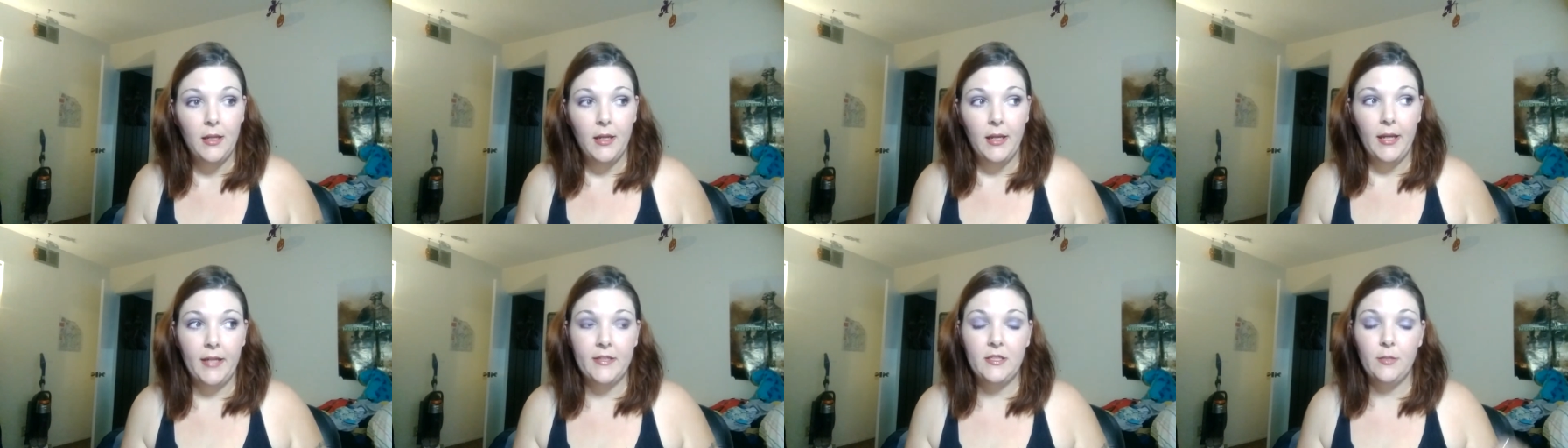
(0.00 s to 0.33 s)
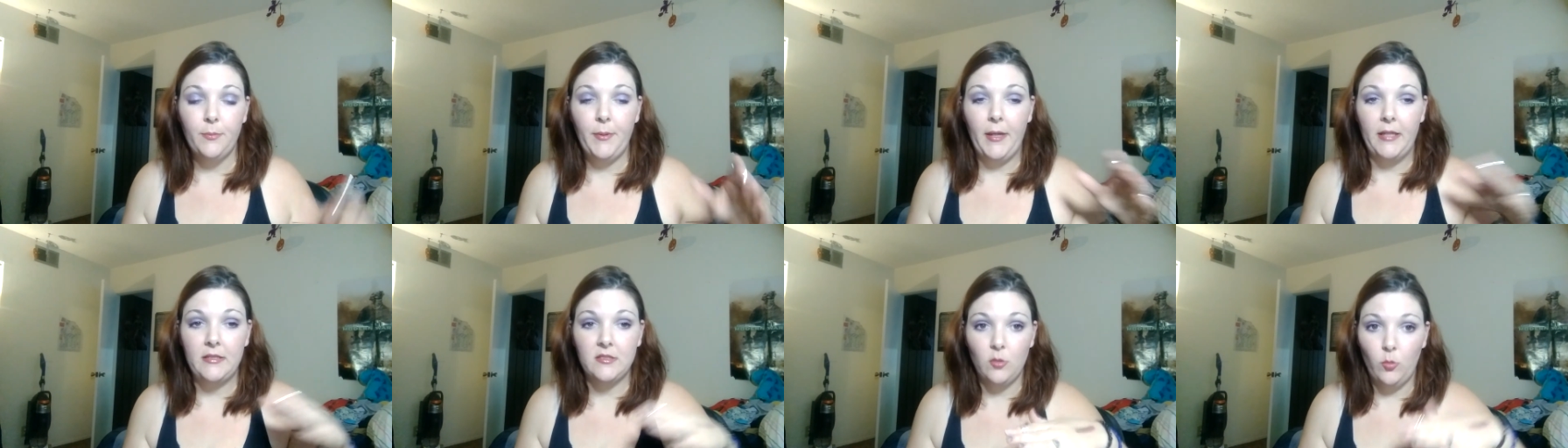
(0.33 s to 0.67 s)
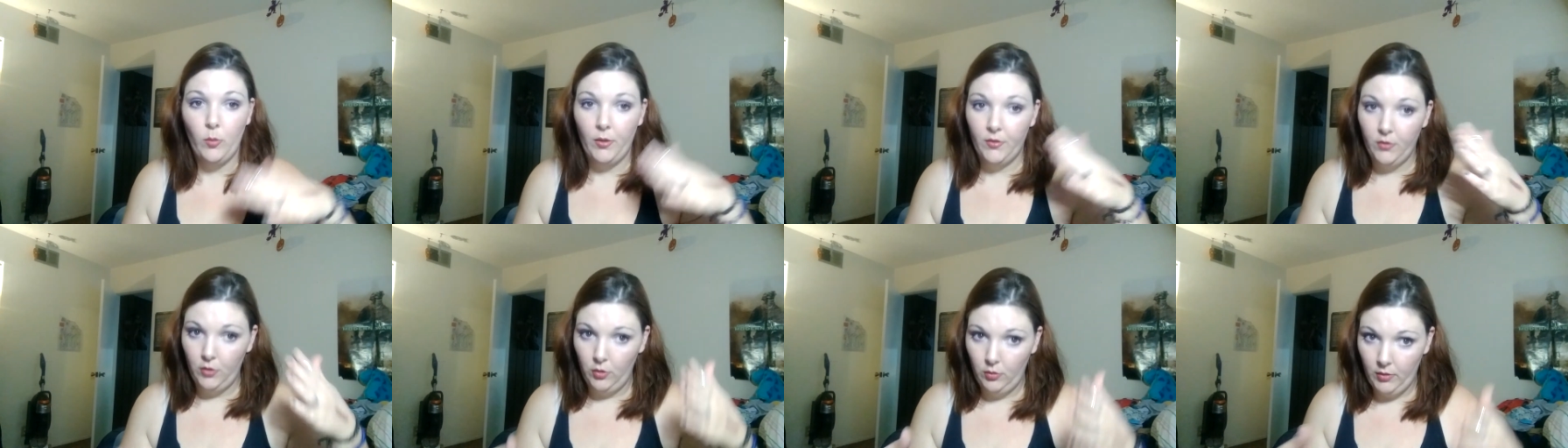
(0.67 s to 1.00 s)
it depends on
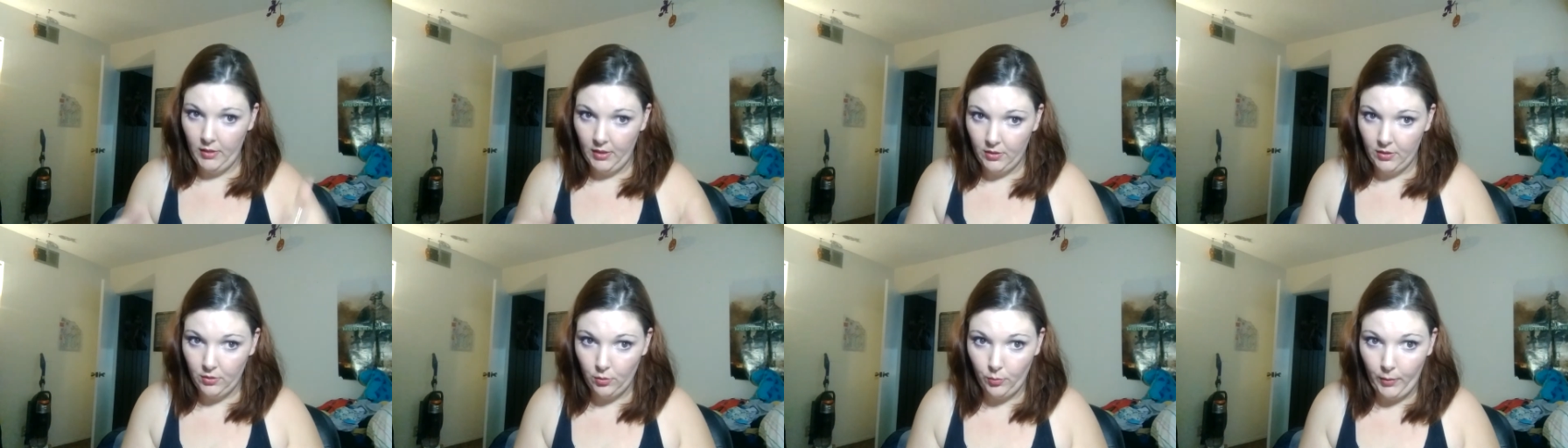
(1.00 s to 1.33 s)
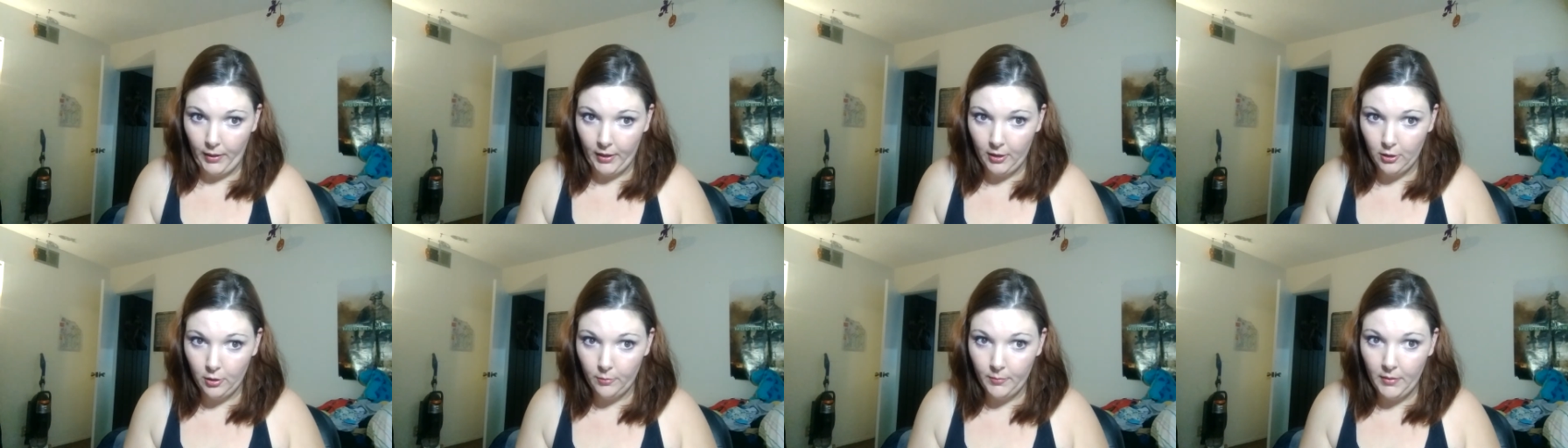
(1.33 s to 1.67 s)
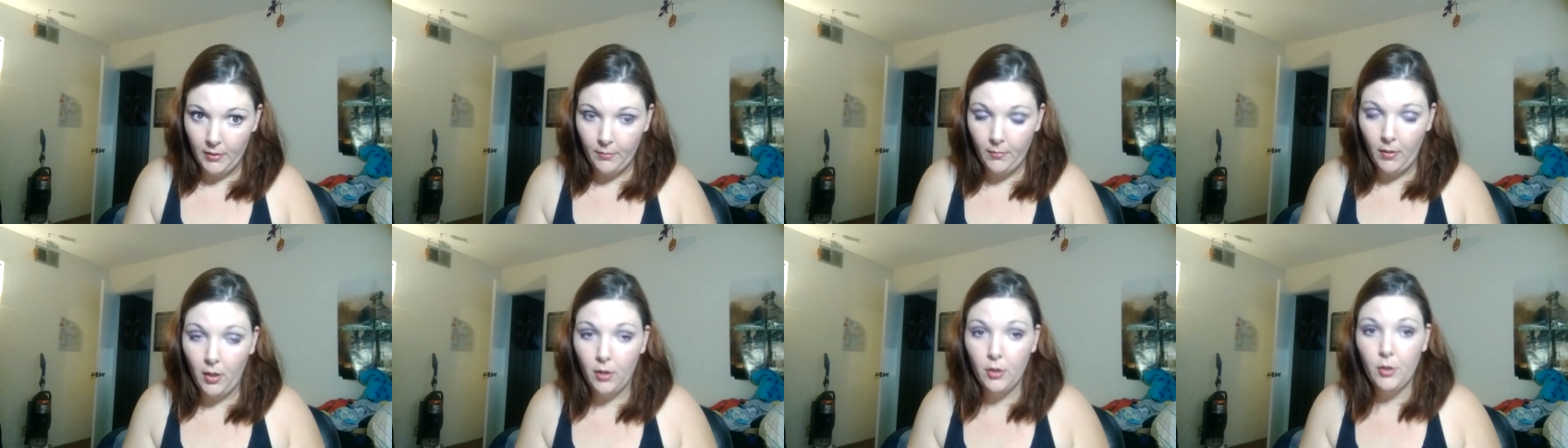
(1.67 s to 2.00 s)
whether you get the regular
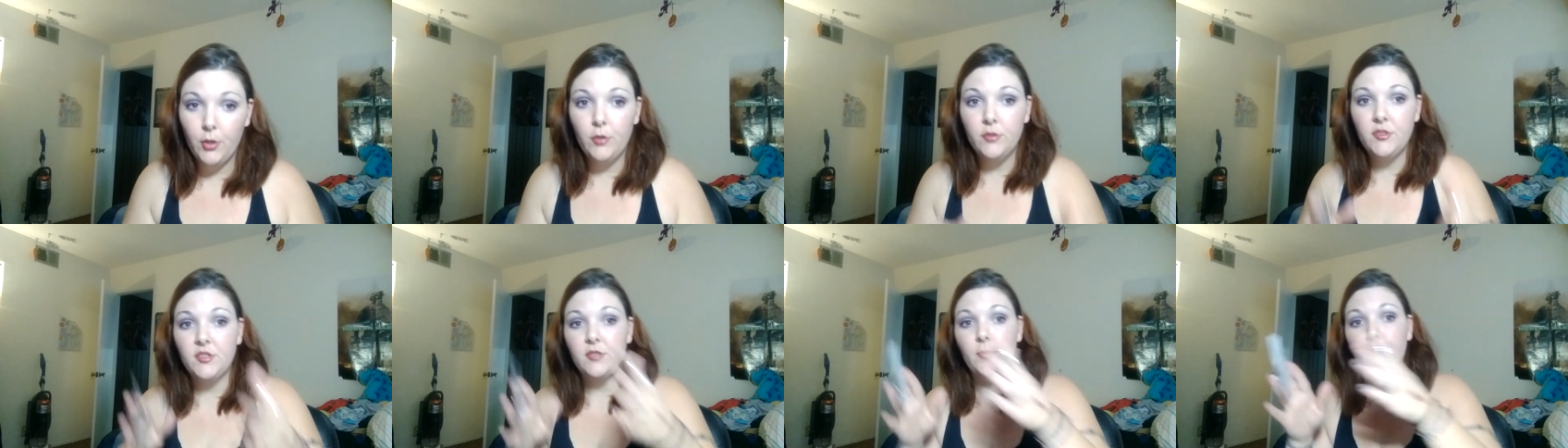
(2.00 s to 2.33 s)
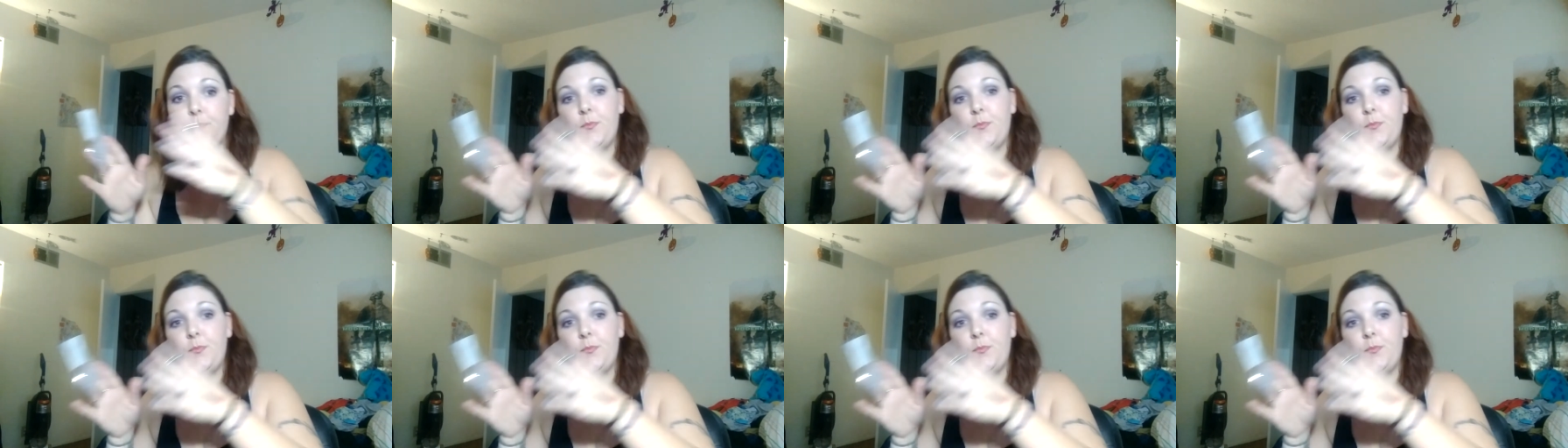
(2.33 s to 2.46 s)
Mint Mongoose